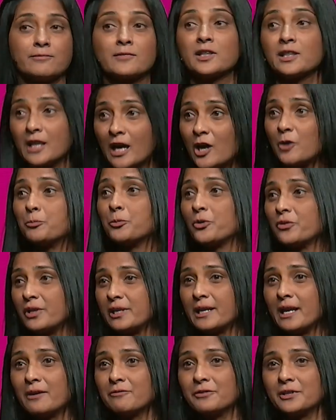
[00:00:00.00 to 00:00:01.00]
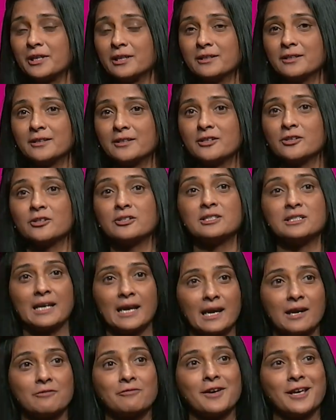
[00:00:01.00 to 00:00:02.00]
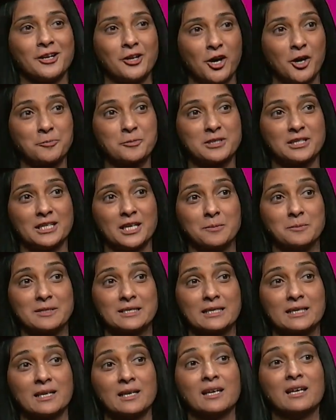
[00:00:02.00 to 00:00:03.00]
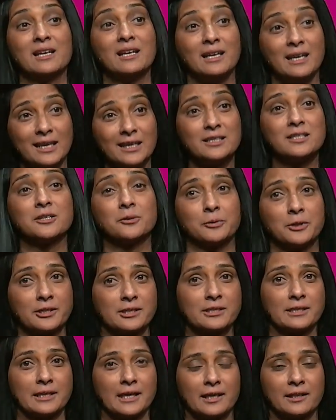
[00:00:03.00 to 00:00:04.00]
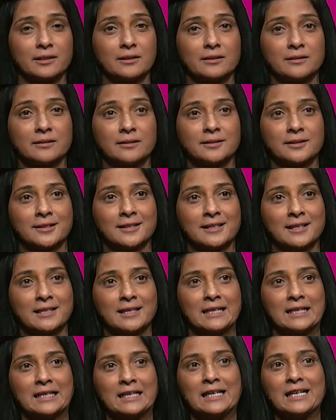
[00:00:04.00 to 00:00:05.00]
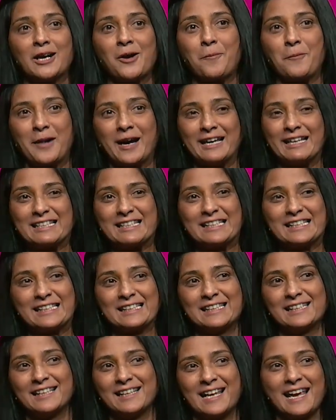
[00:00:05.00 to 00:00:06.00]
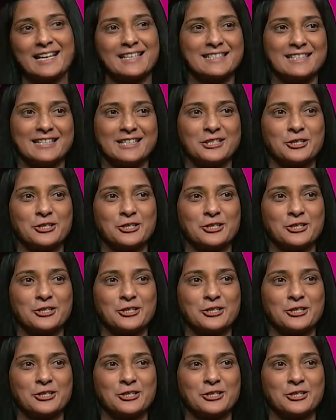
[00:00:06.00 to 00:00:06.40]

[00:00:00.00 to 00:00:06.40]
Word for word: Now more than ever, your dev and ops teams need to work together. But legacy